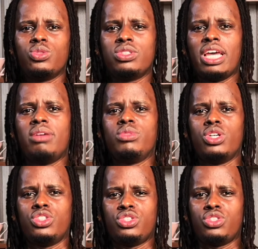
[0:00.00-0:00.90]
to time
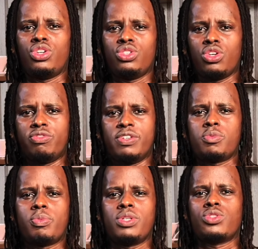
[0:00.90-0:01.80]
your shot of
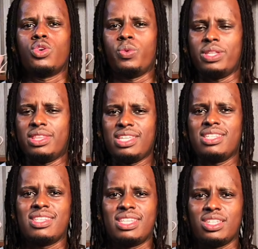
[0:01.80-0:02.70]
espresso
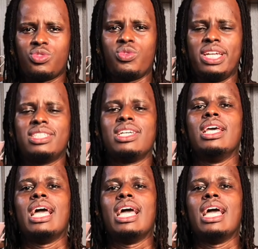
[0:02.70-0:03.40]
within this range.